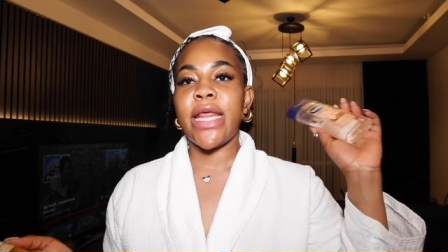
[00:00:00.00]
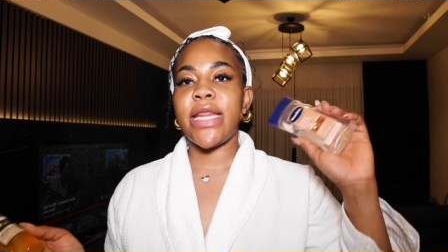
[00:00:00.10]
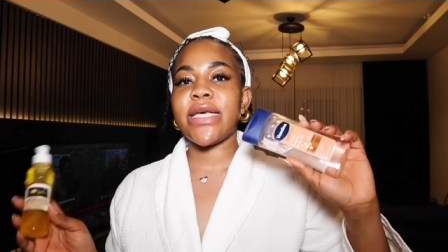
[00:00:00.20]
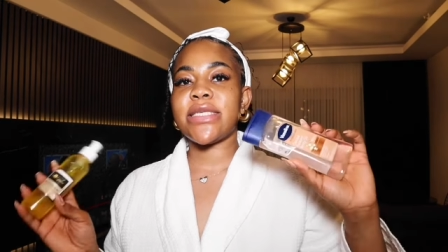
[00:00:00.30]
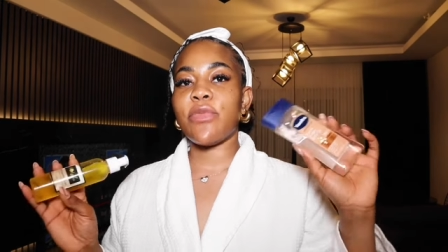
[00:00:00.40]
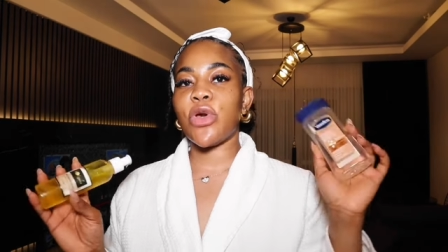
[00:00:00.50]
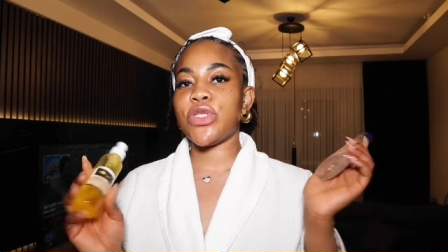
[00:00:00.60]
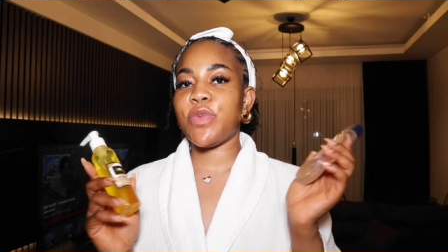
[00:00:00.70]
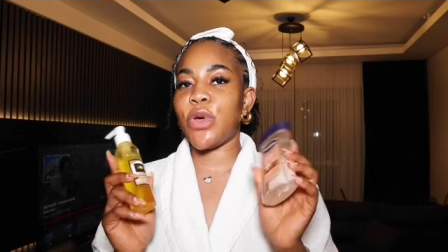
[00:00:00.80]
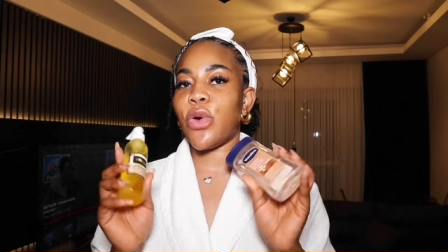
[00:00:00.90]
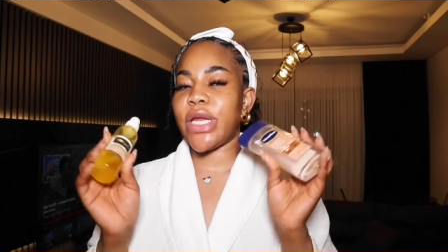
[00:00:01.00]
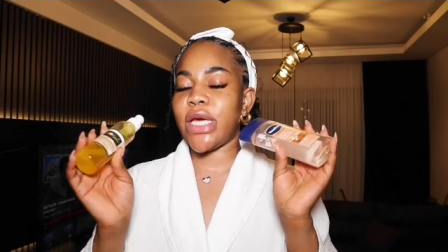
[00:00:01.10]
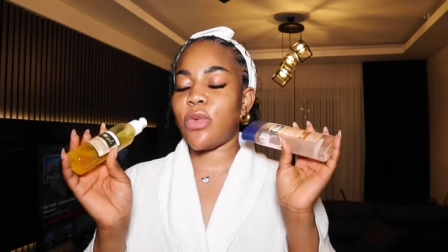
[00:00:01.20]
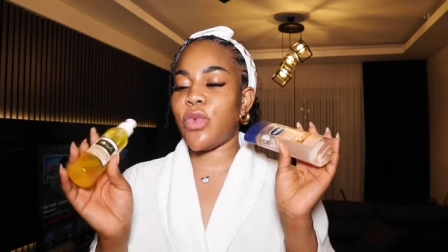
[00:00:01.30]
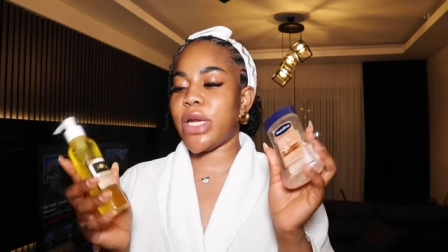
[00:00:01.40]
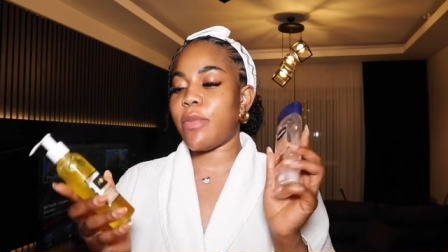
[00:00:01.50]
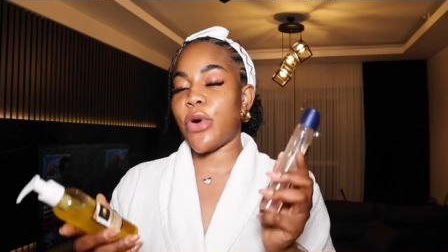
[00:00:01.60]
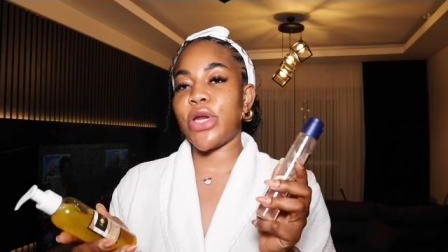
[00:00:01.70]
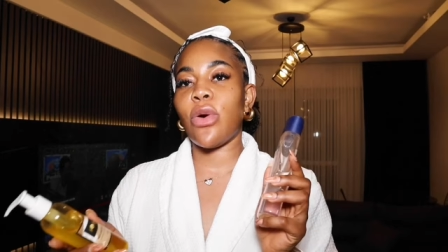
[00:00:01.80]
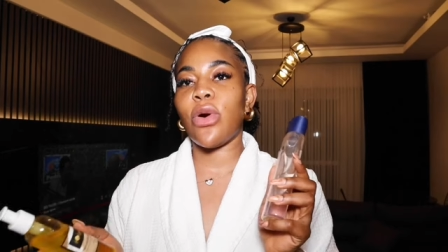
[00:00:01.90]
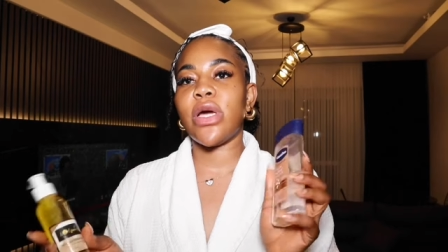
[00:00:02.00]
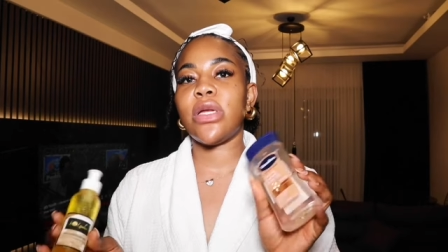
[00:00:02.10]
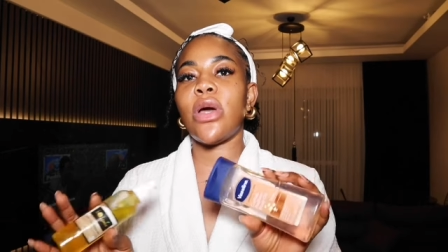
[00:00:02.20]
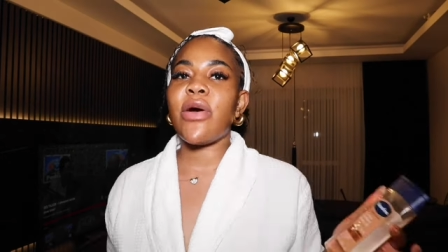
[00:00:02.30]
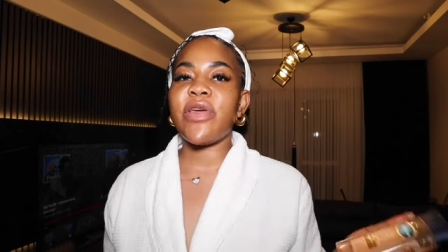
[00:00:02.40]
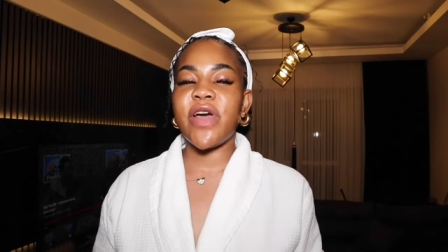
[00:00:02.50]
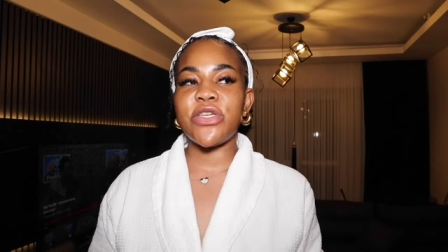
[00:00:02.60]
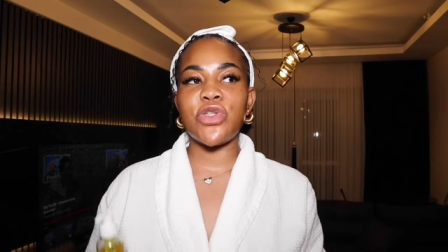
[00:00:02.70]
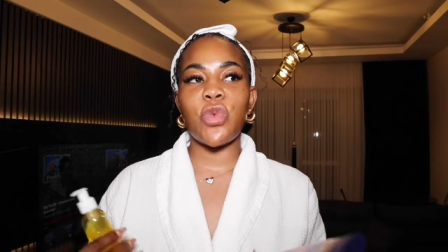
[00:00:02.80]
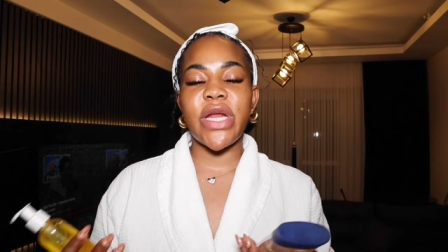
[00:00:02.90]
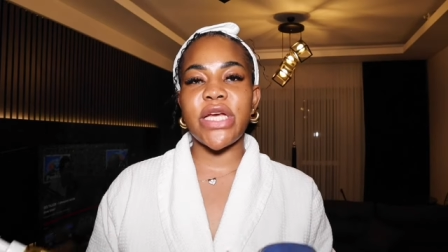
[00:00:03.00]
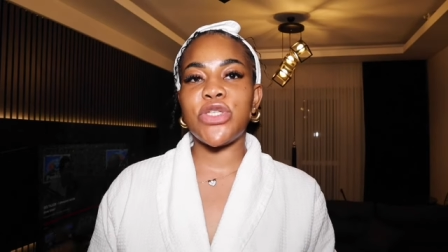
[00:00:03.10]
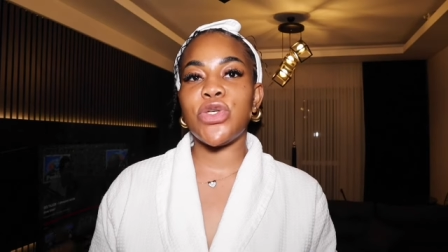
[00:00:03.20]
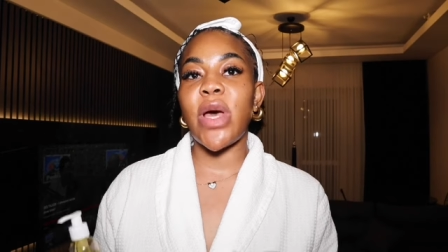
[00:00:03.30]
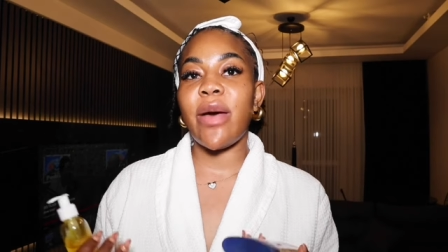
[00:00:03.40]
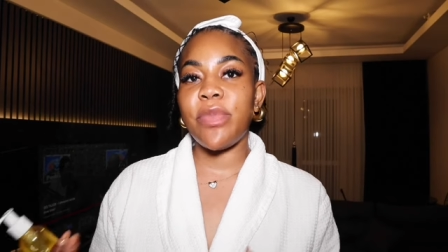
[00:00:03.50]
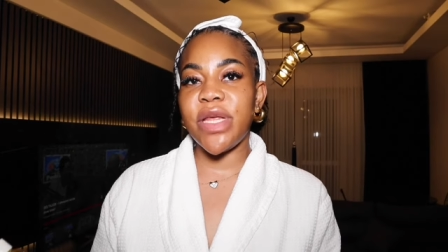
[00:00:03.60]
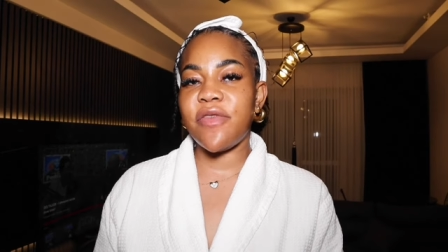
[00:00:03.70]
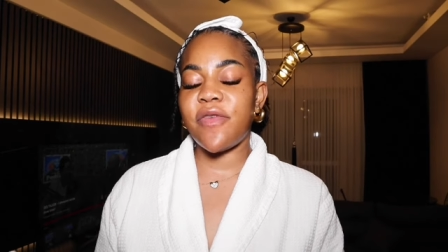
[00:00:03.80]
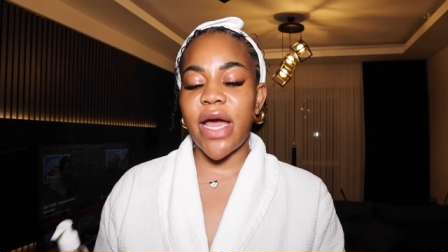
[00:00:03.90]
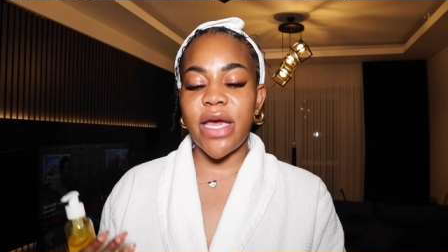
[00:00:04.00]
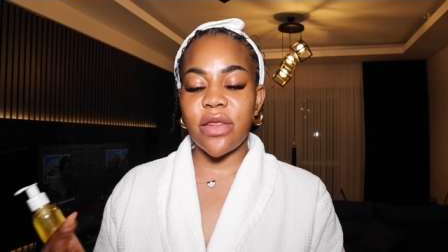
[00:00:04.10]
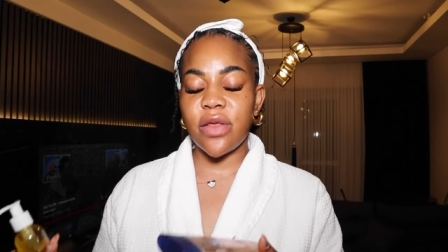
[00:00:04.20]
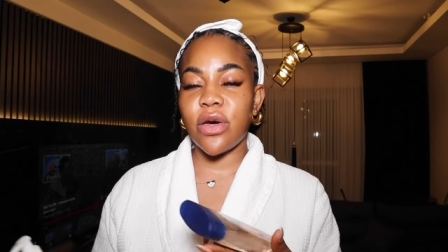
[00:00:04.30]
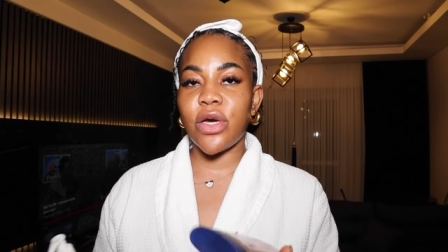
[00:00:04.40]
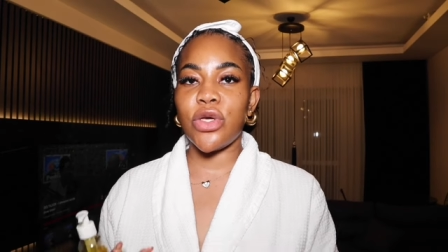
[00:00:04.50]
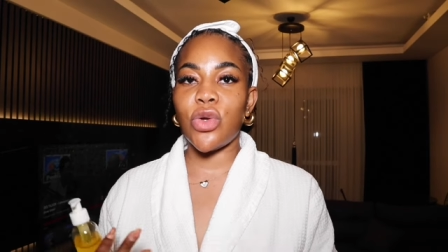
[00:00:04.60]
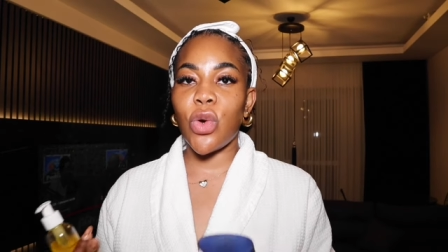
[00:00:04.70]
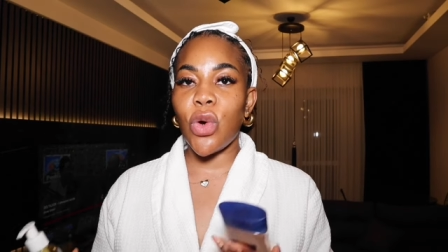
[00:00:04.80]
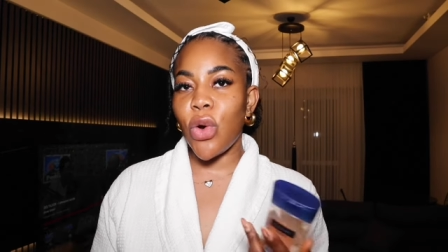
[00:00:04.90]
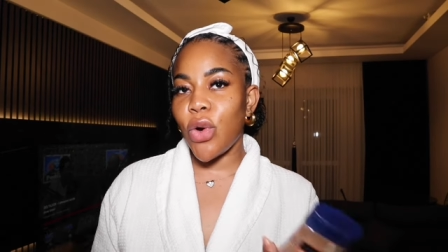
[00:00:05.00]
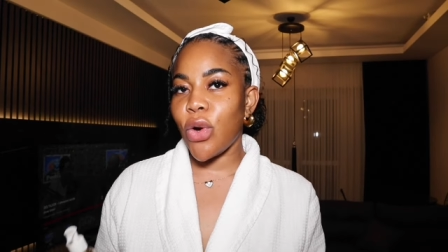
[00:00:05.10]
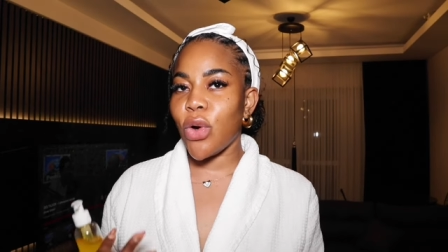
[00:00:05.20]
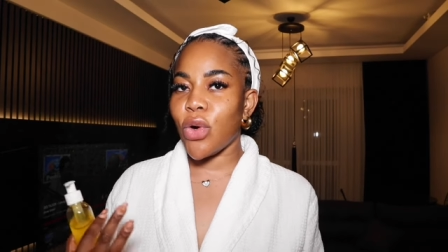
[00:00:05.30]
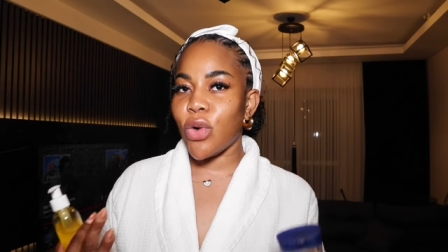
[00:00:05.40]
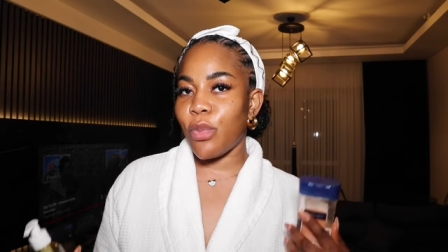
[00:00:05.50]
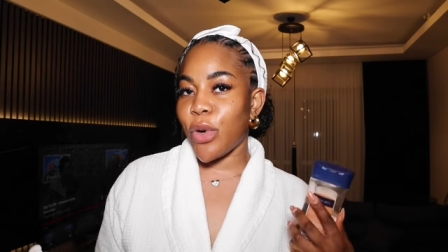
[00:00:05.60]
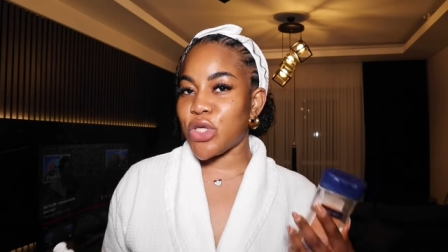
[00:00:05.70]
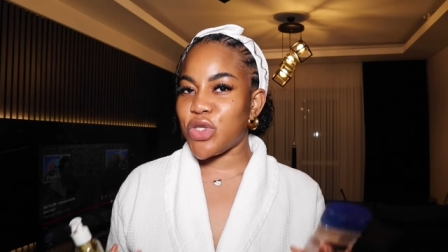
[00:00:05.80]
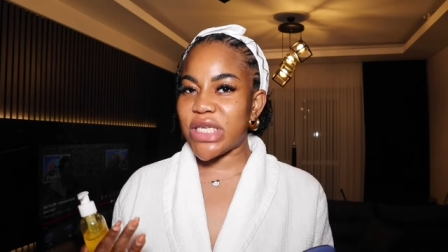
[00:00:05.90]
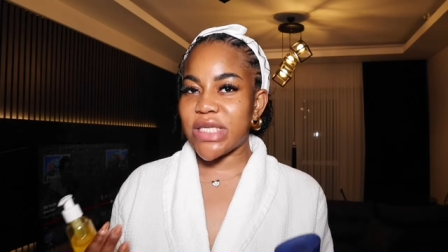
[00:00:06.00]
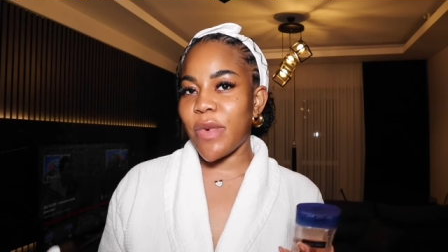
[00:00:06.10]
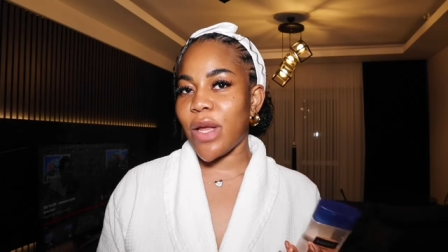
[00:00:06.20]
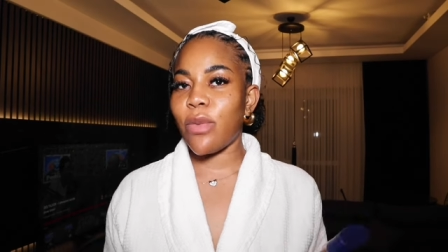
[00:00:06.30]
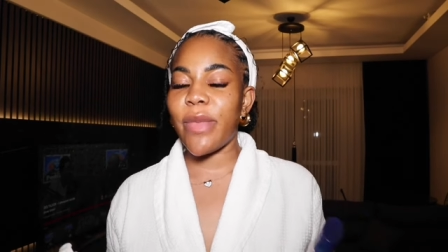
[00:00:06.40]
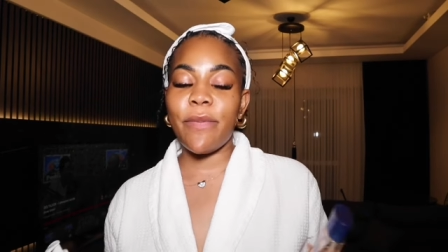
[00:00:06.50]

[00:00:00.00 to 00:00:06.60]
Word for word: Next, I'm going to be going in with a body oil. Now, if I just wanted to amplify the, you know, cocoa buttery smell of my